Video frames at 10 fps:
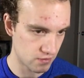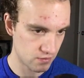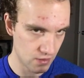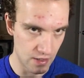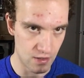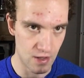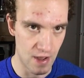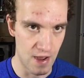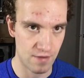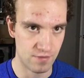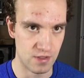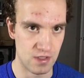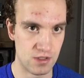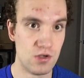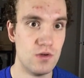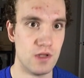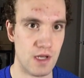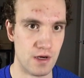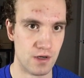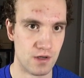they all have the
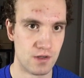2-liter